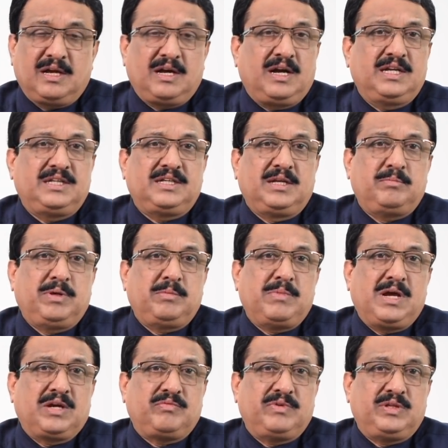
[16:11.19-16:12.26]
I shall be
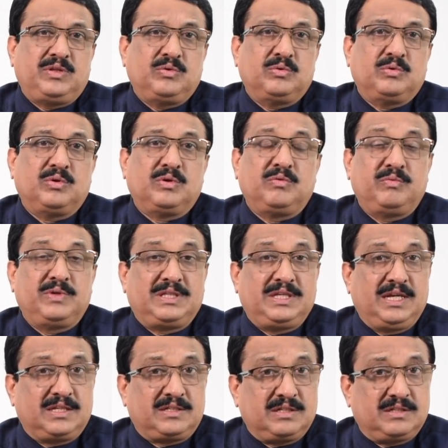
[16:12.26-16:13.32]
back with you with
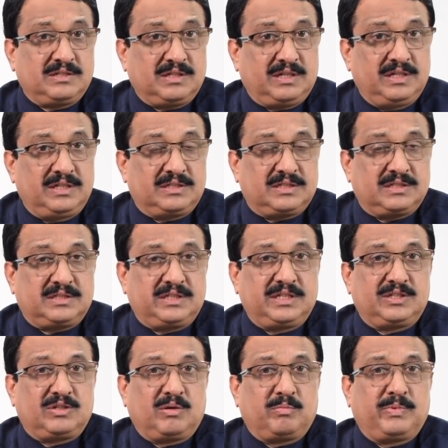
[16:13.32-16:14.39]
yet another
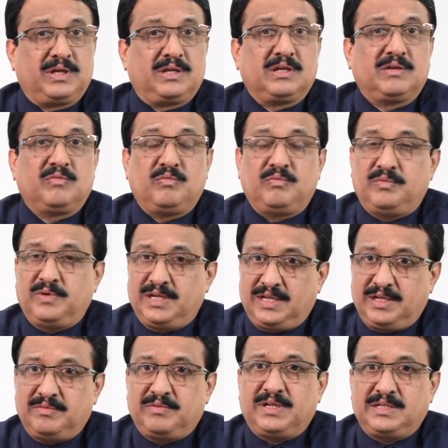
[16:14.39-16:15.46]
interesting topic
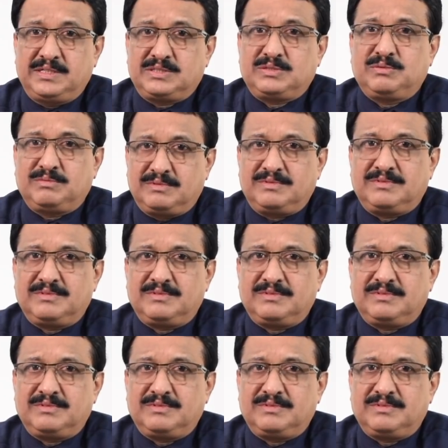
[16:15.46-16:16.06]
very soon.